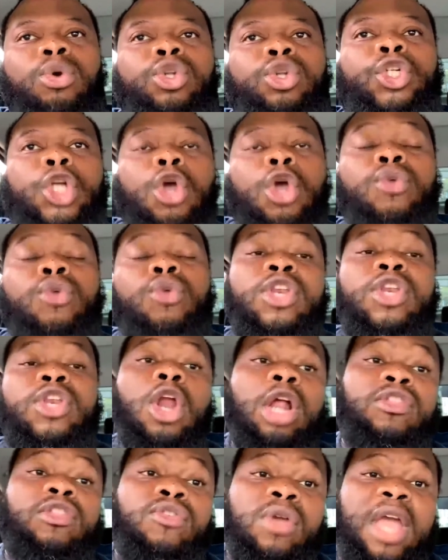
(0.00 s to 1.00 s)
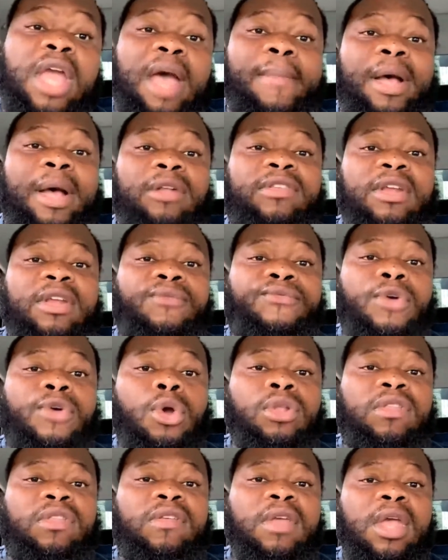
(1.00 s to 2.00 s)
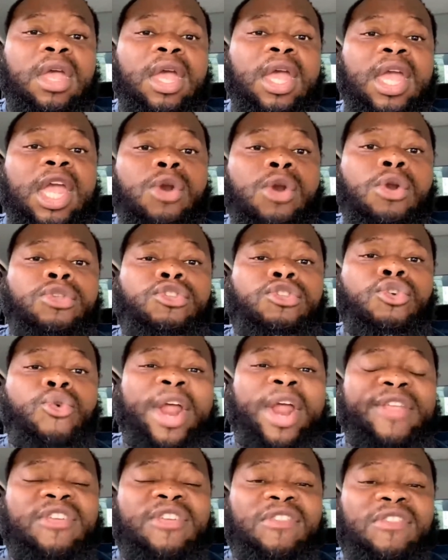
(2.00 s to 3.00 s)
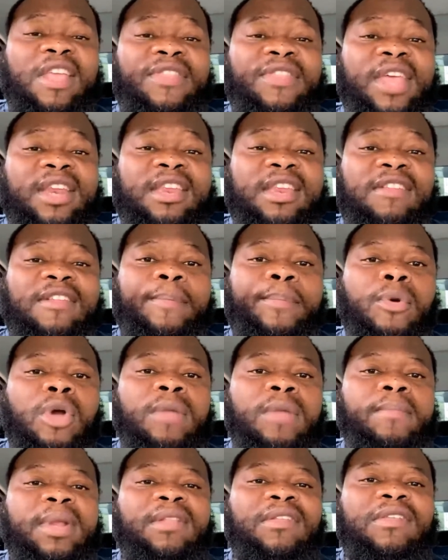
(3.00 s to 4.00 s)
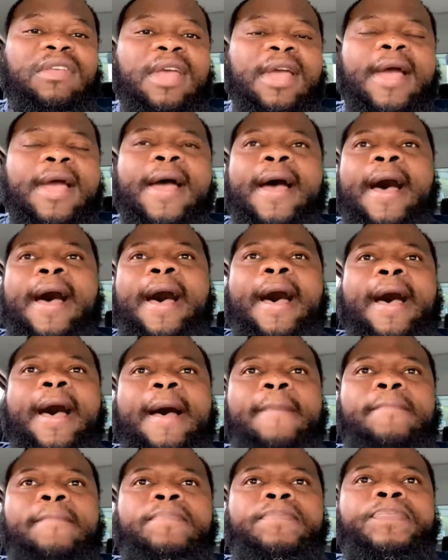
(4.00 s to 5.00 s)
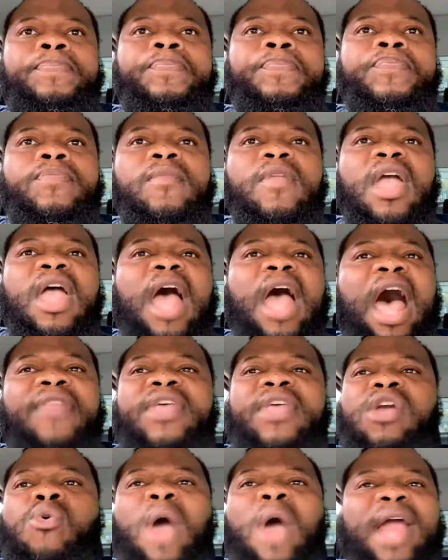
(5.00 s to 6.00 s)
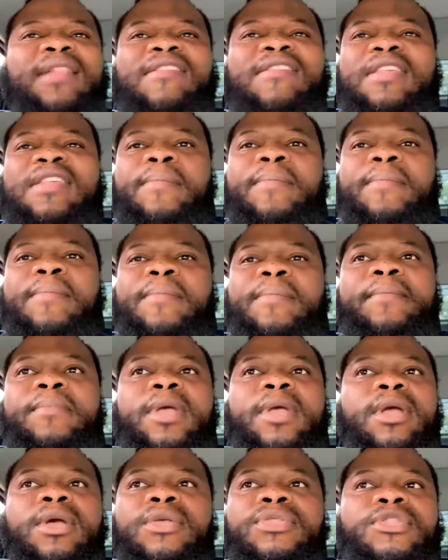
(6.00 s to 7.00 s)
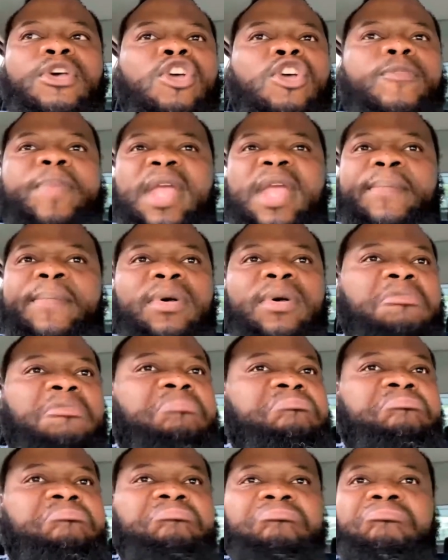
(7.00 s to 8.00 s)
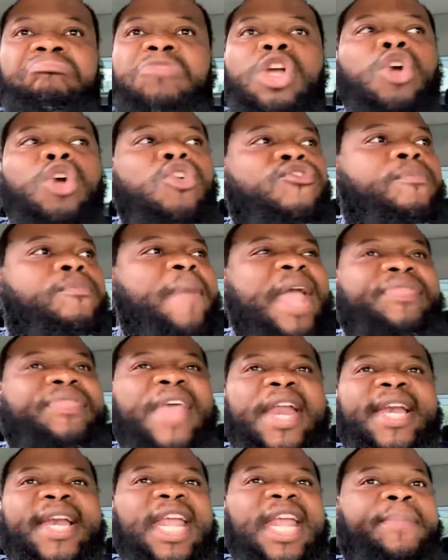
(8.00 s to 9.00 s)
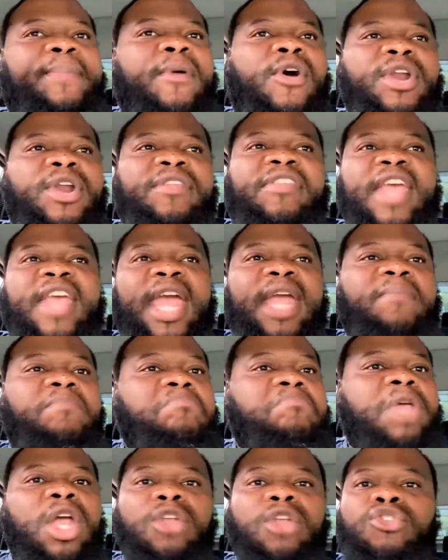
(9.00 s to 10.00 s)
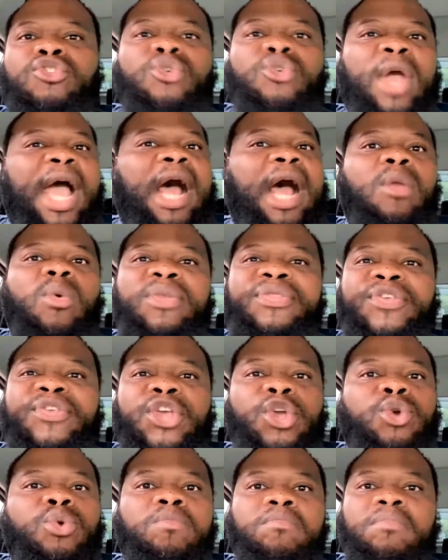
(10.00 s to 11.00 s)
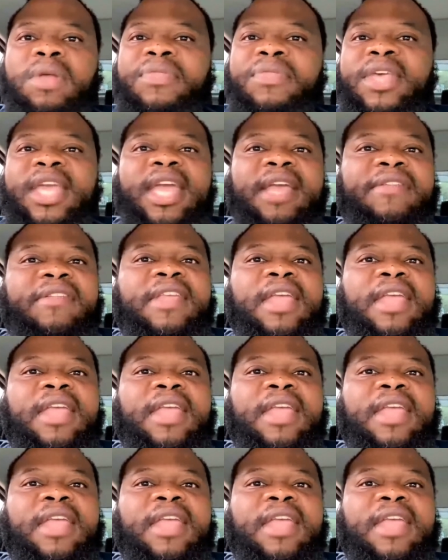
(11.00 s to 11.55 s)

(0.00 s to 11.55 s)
who chose not to come out and vote in order to register their disappointment. I think quite simply, those people who've made that leap, I want to say, to hell with you in the